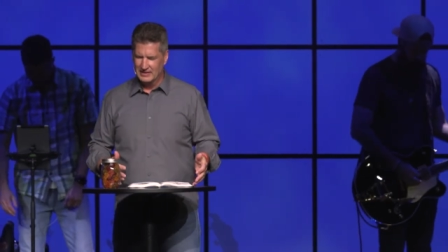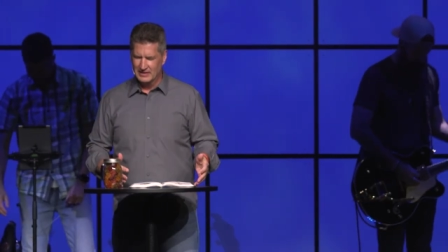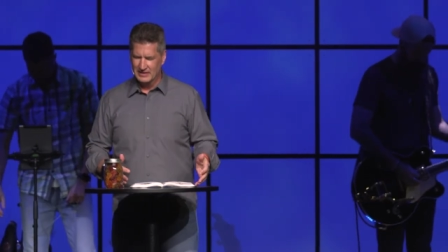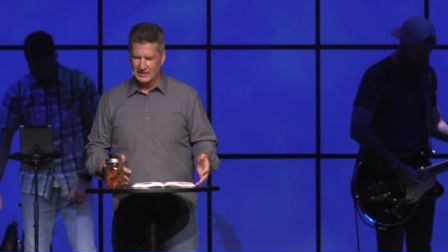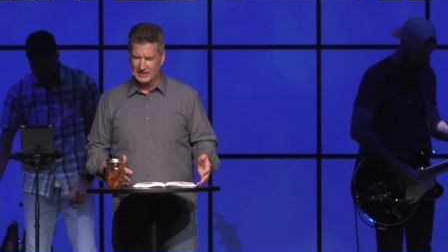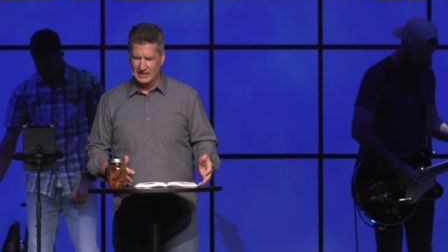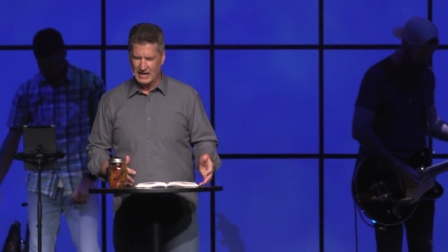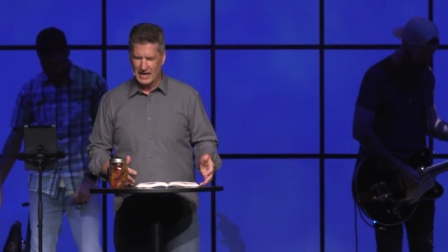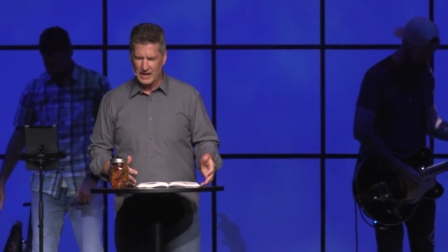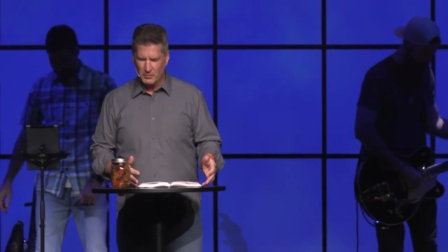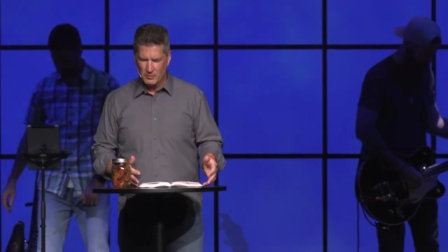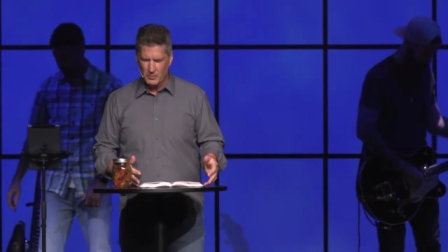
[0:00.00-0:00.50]

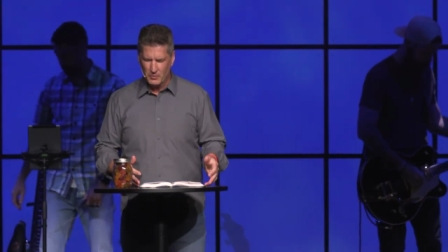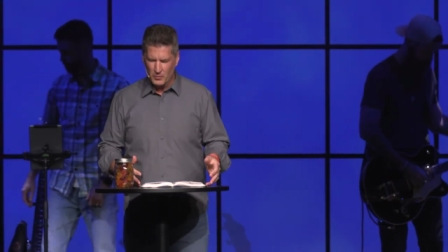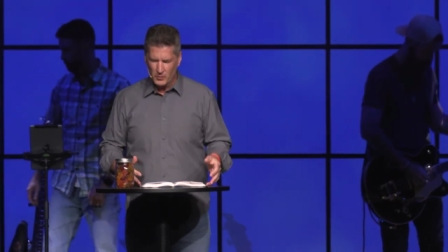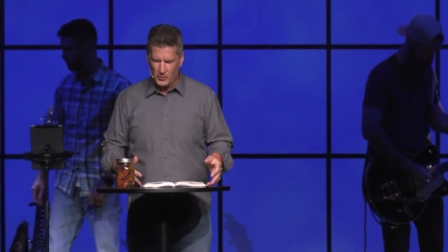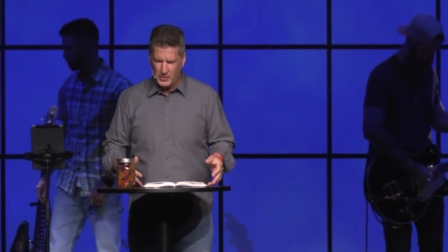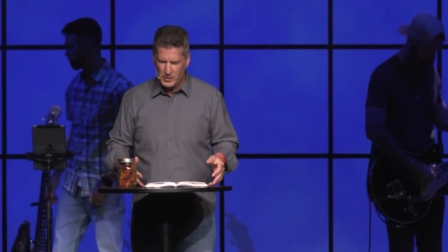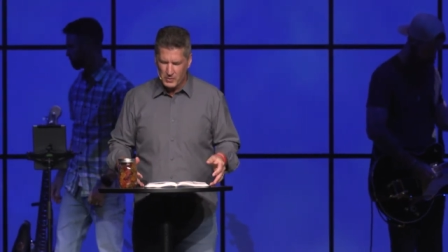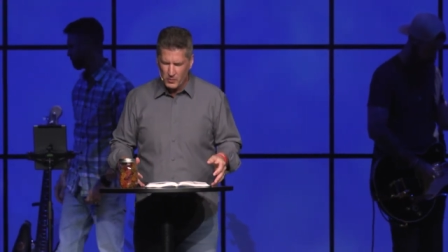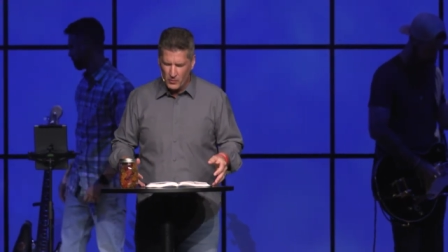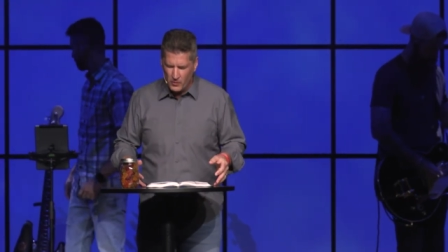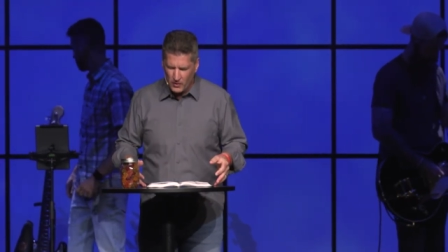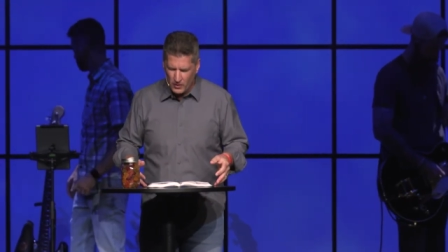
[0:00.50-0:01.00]
God,
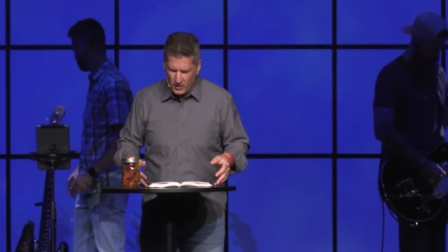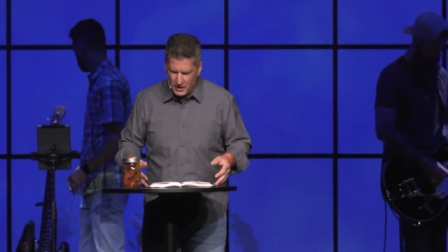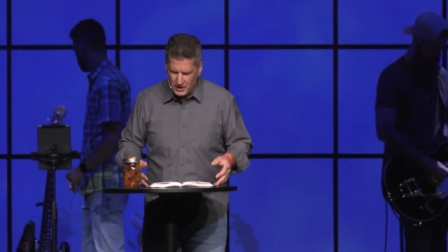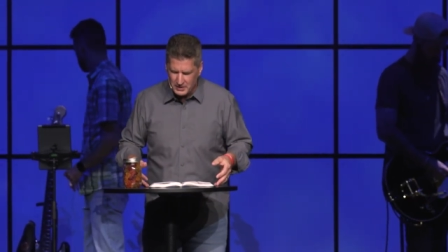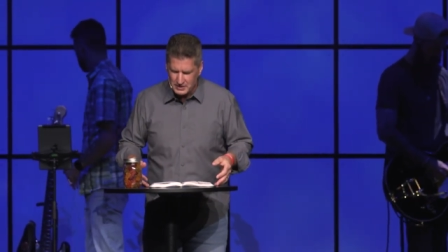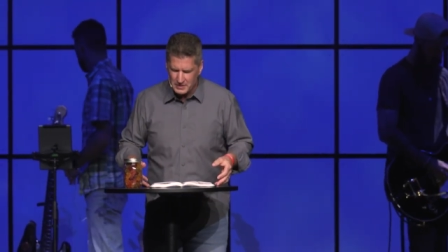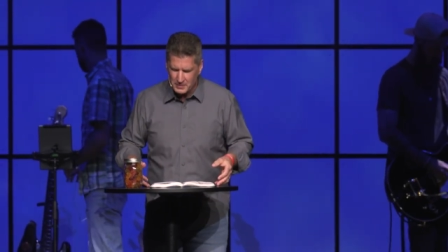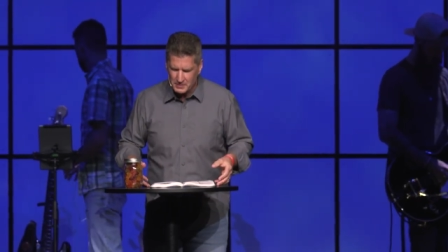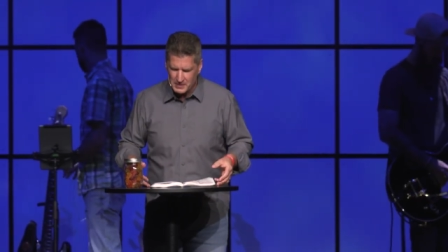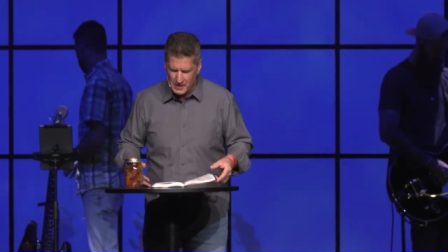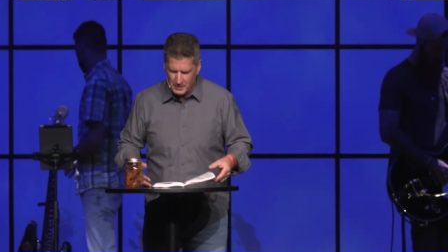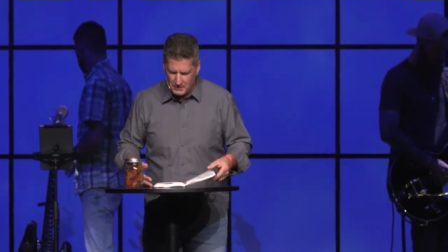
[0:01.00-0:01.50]
we want
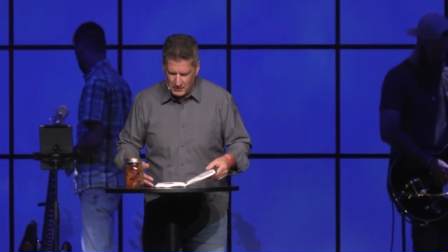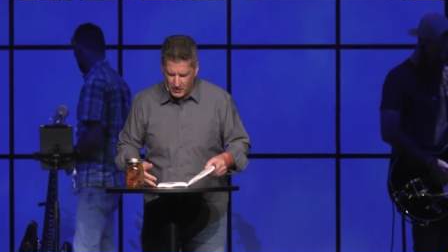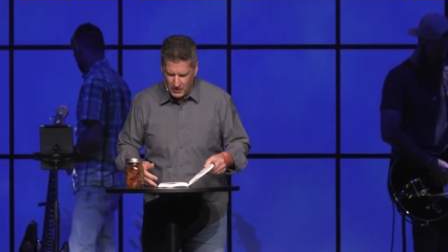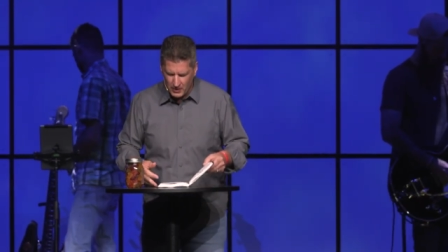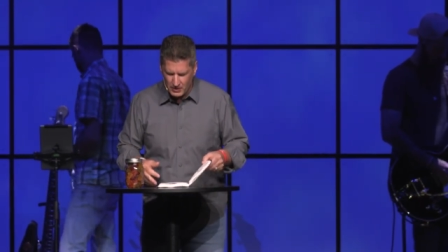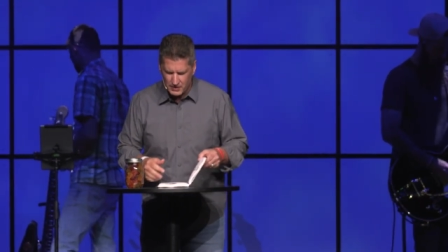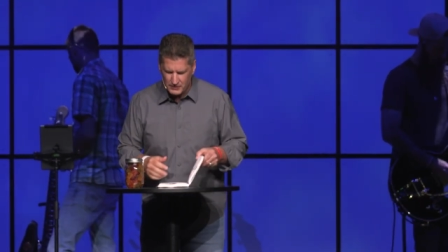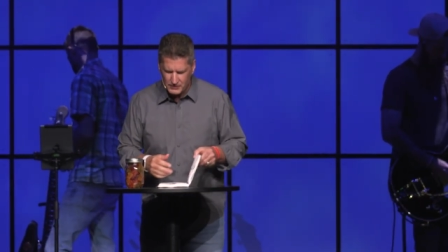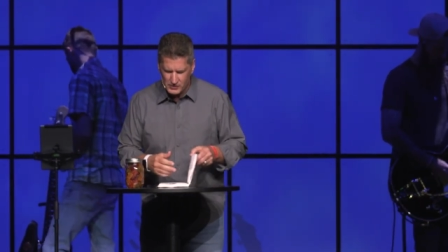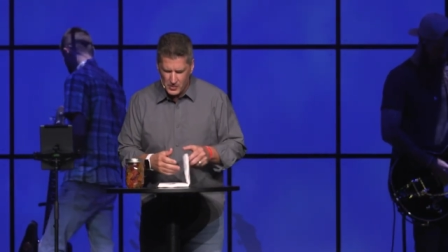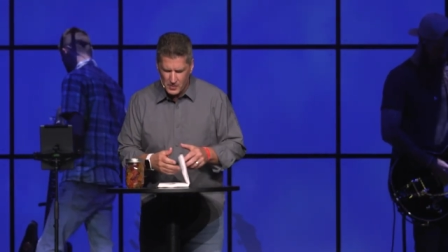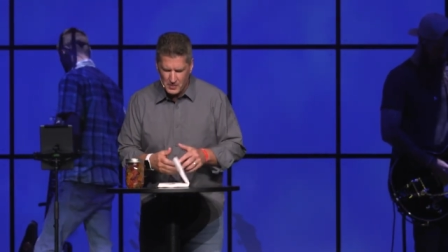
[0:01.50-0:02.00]
to be a
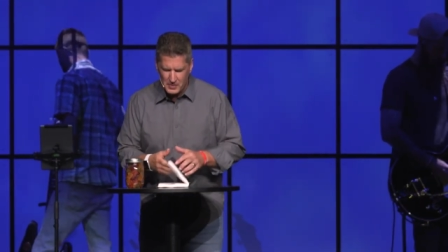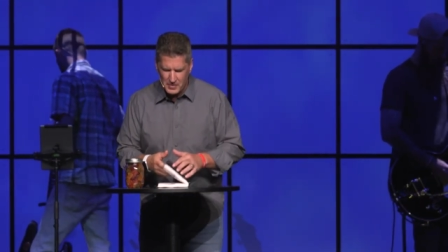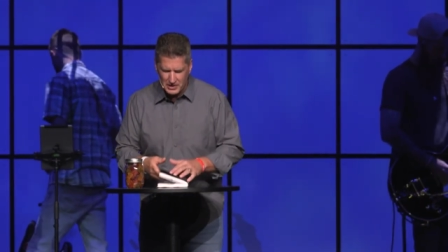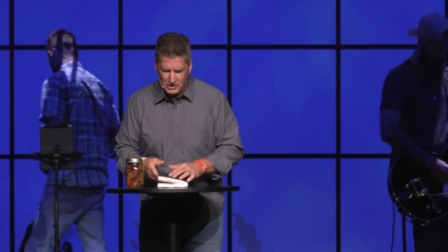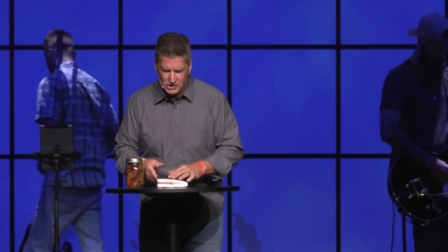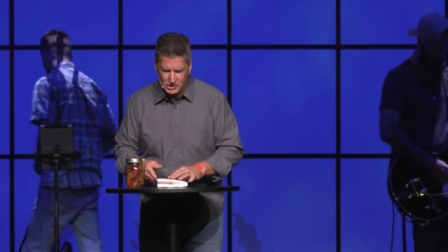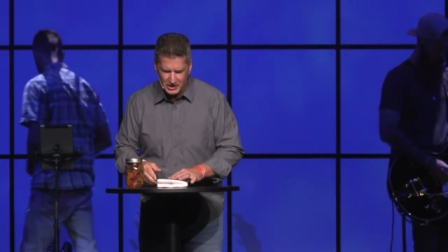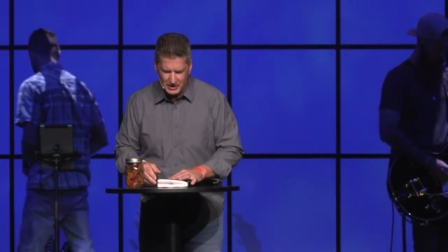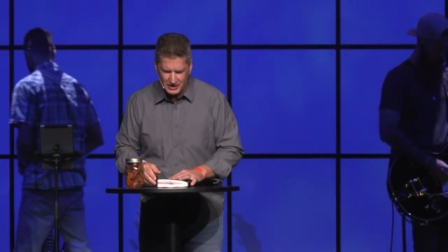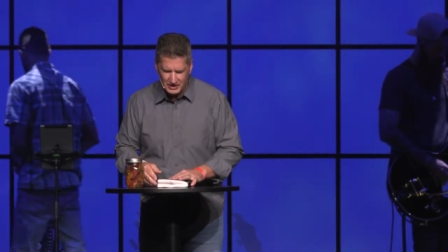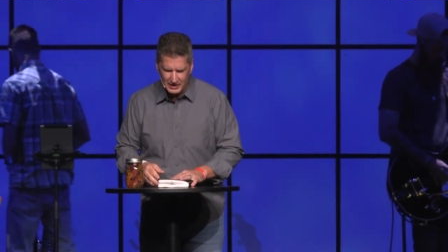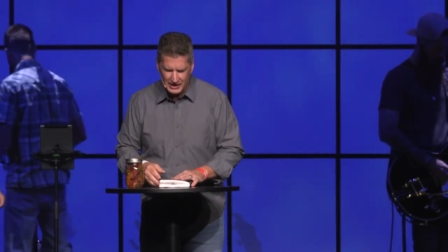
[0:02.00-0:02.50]
part of Your
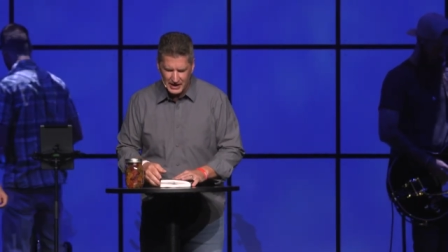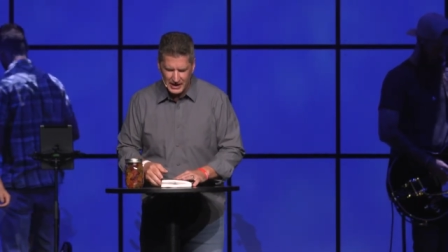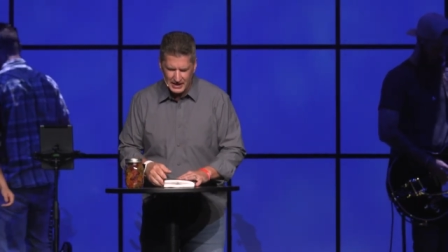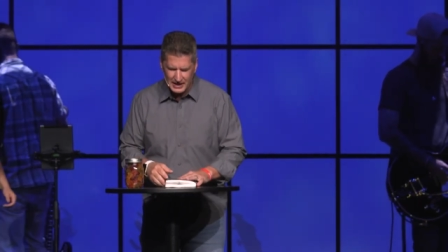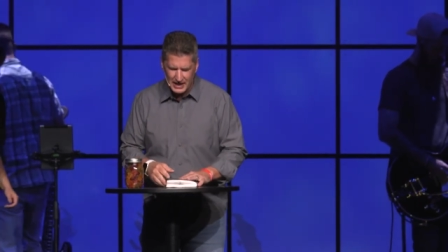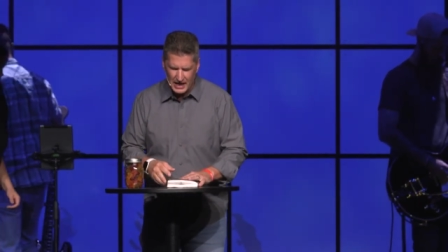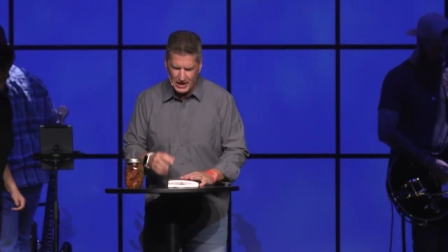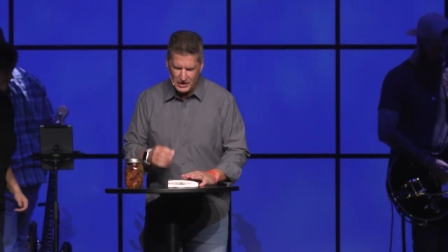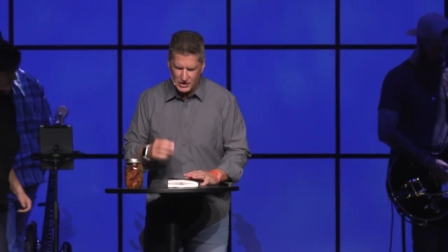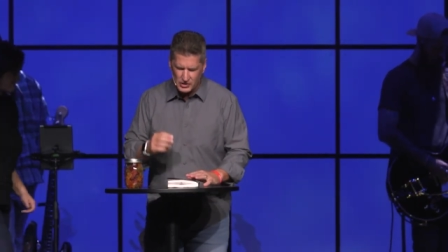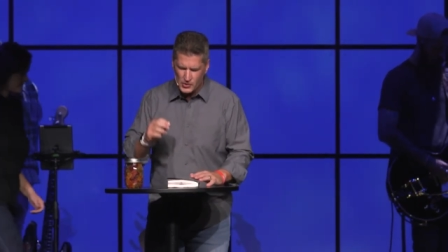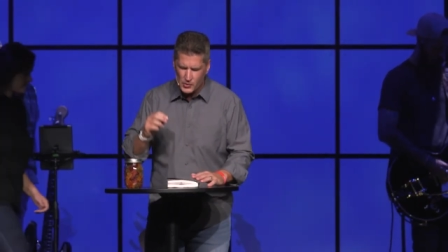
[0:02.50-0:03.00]
mission. And
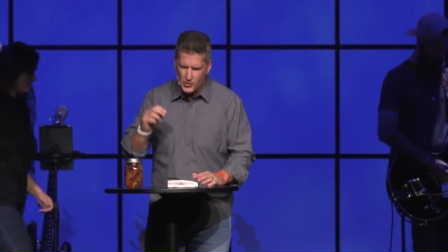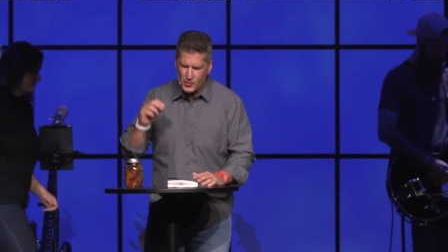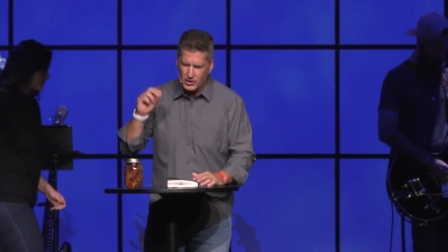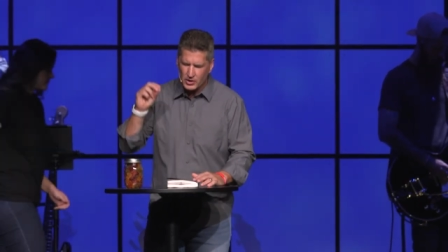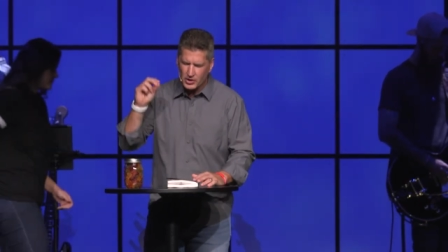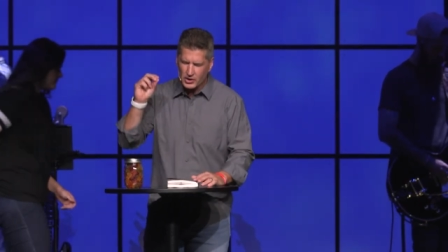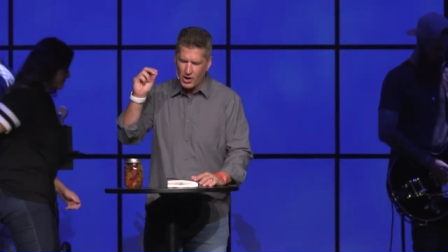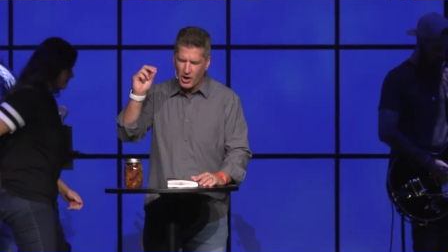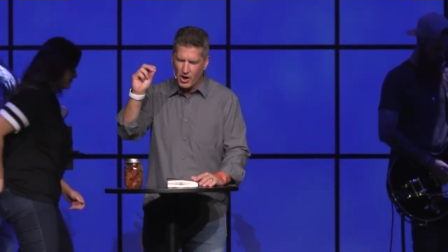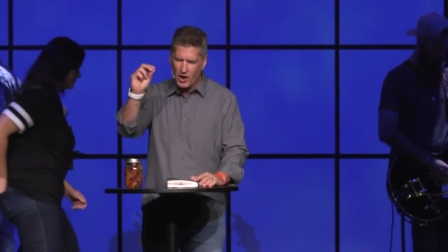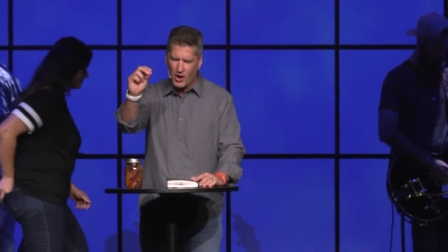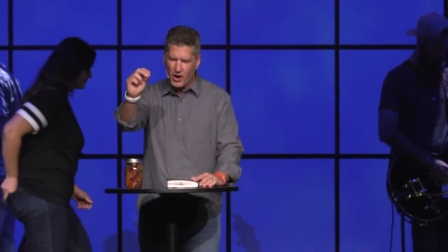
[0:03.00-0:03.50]
God, You are
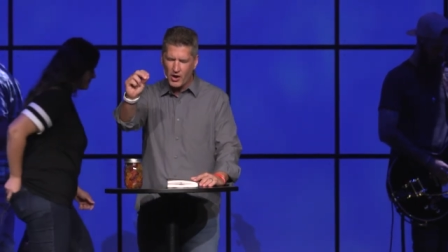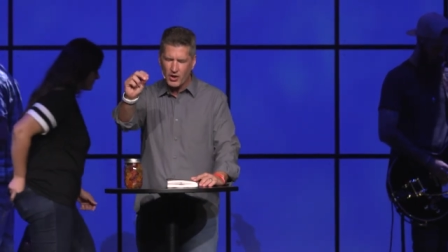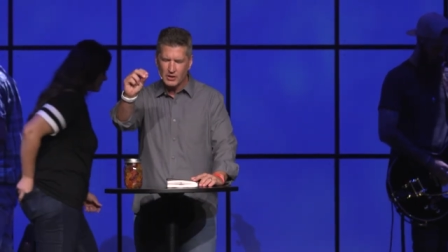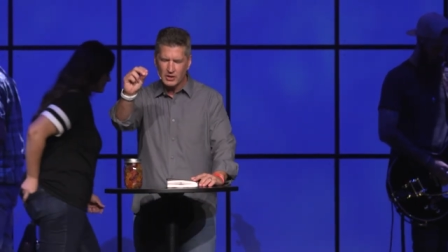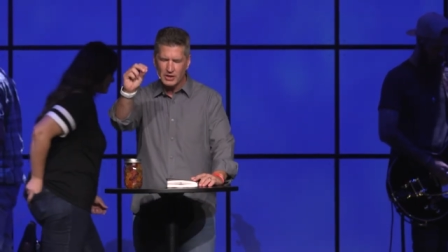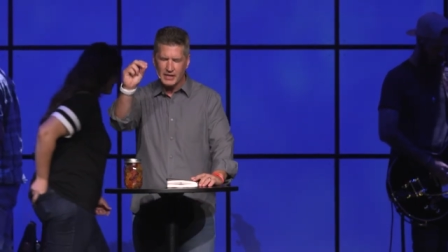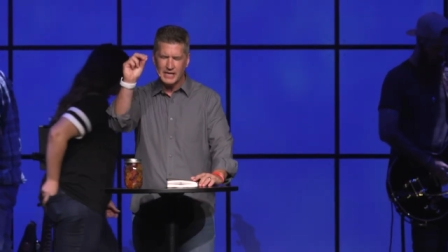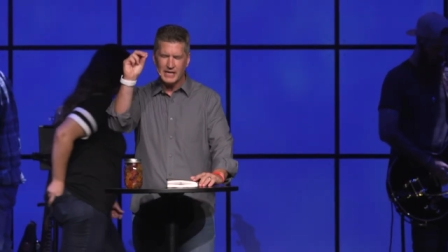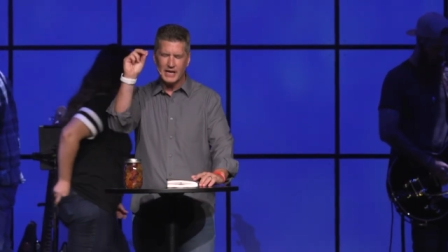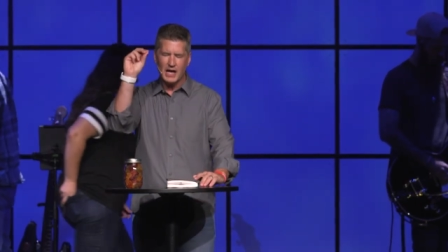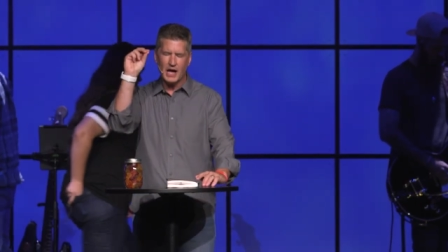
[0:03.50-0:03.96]
calling